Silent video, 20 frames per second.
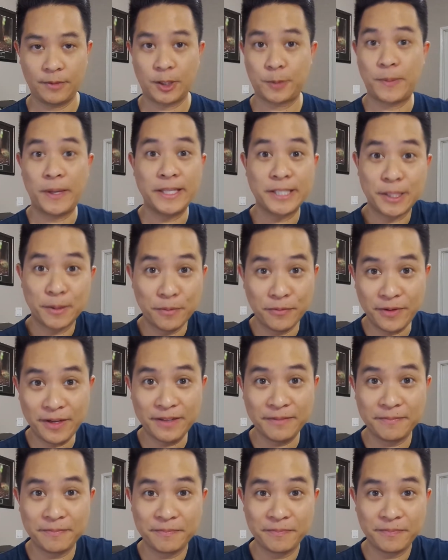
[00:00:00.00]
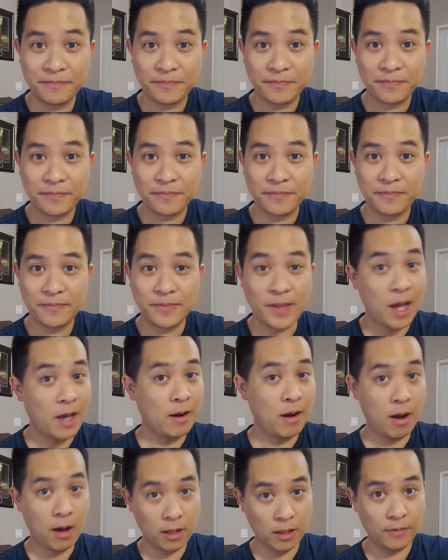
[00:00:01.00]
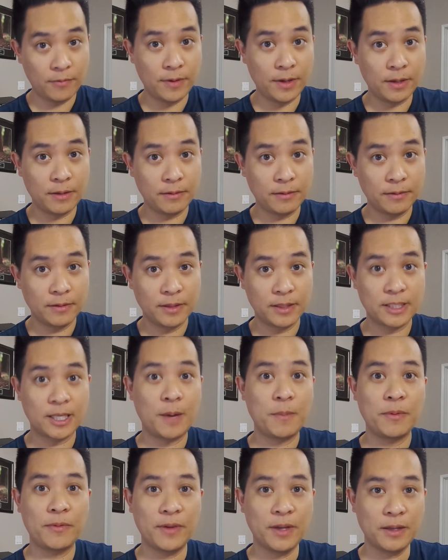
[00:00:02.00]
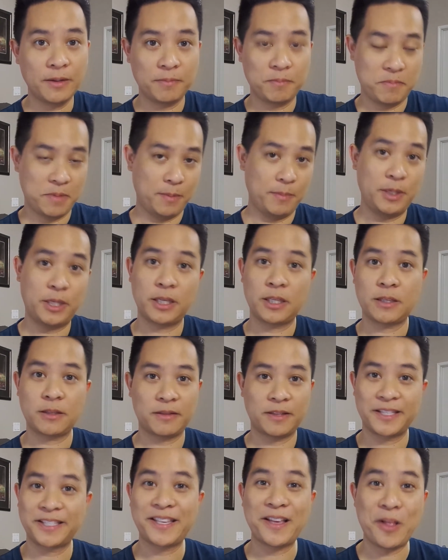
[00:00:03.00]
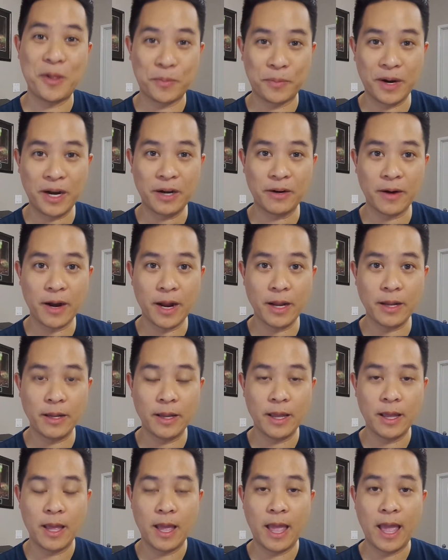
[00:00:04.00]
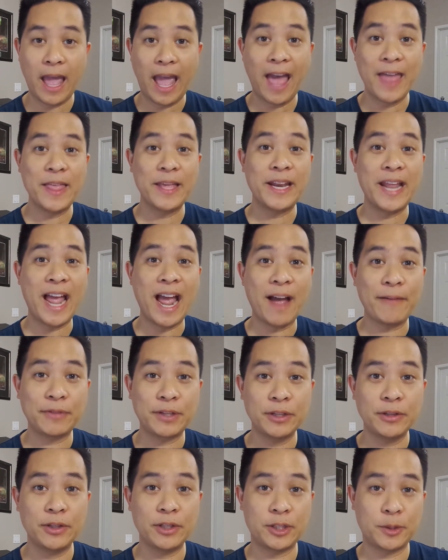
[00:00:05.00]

spend some of it, not all of it, some of it, maybe just to celebrate, right? And then after you